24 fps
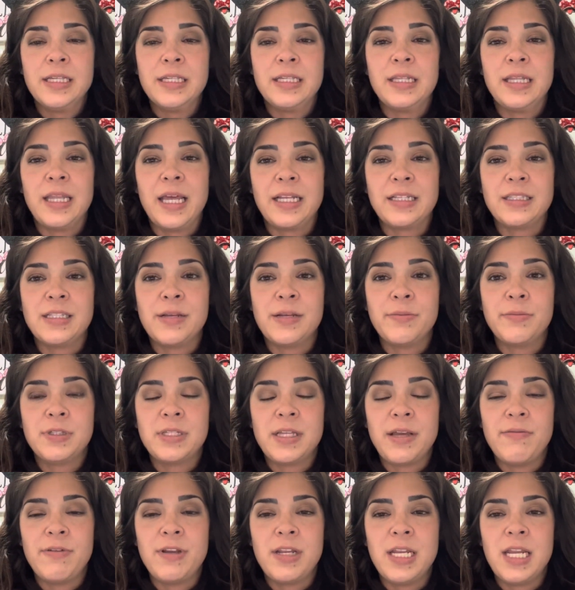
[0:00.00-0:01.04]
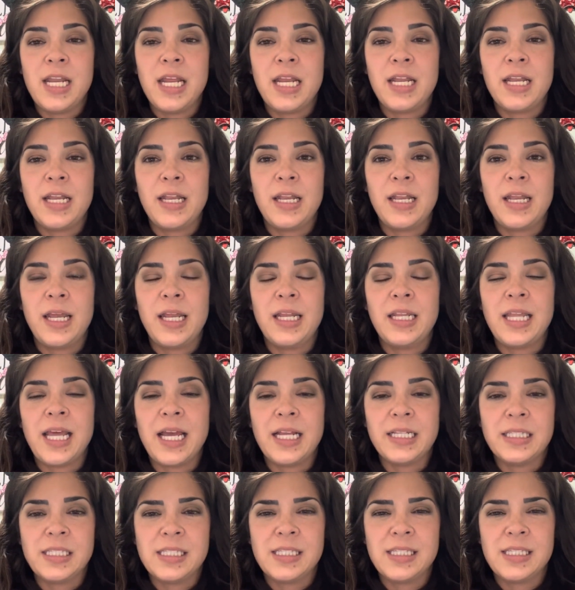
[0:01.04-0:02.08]
That's number 7. And
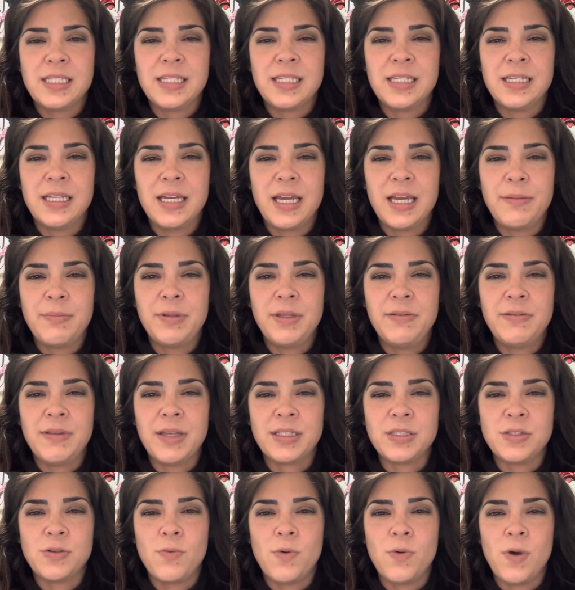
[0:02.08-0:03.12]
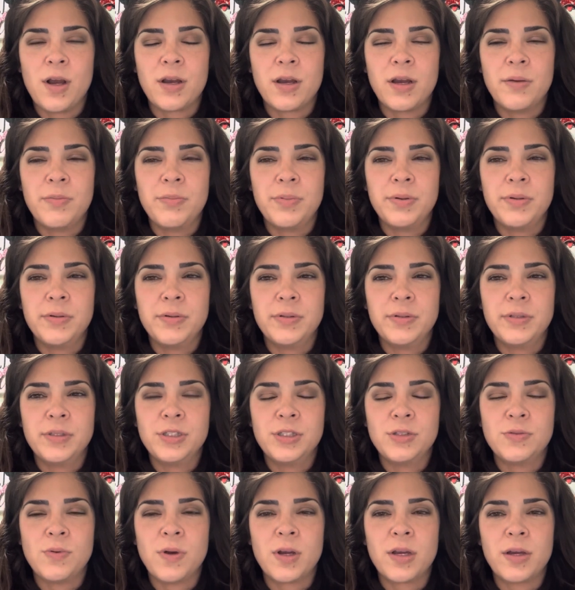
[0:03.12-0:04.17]
that's, I believe that's a walk up. You
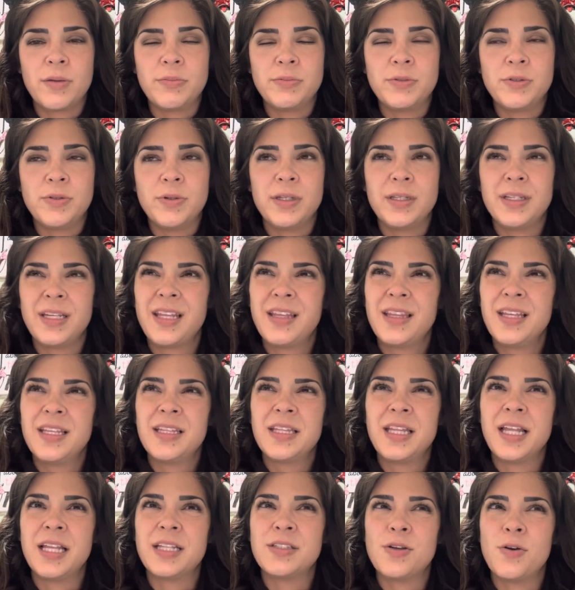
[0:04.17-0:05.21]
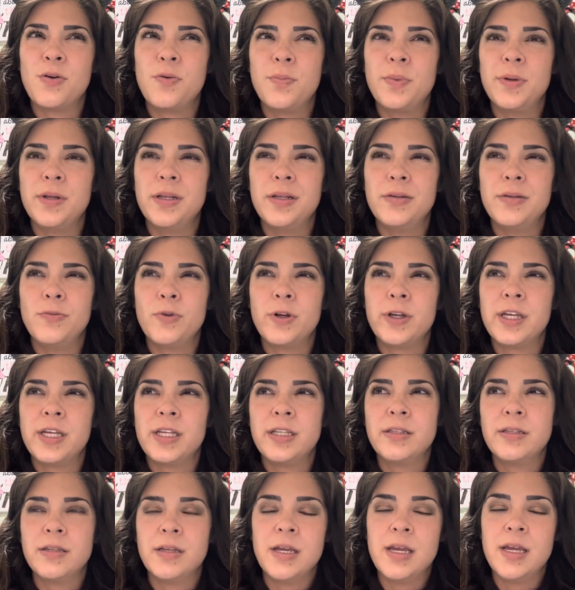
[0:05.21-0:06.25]
just walk up to it. And I think that's open and working.